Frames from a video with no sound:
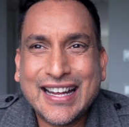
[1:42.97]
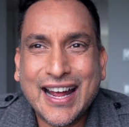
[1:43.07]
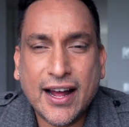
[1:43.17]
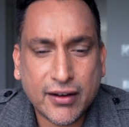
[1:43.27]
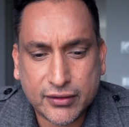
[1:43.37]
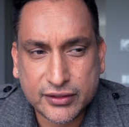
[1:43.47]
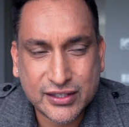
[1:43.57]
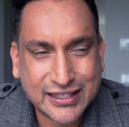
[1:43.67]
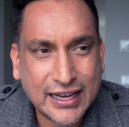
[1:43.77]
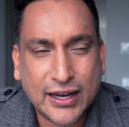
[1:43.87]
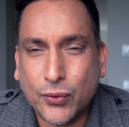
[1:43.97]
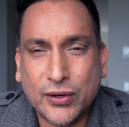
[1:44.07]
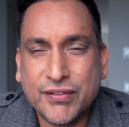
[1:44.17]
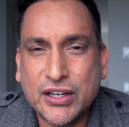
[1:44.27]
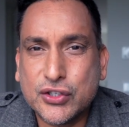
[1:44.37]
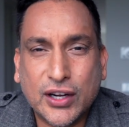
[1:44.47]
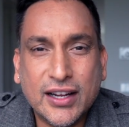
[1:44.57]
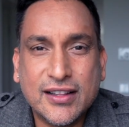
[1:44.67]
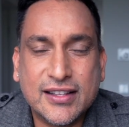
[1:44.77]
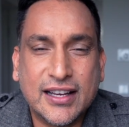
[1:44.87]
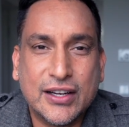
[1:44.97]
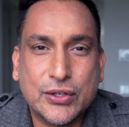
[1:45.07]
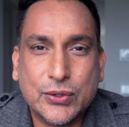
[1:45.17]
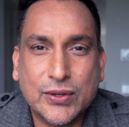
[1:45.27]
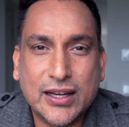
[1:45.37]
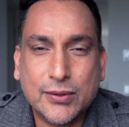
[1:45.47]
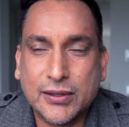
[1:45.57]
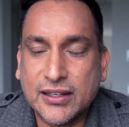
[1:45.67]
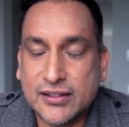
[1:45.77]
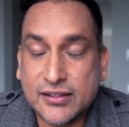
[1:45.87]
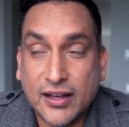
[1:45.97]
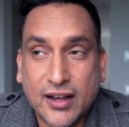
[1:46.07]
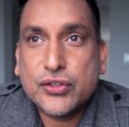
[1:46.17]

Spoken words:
adult say or even a child say to anyone else.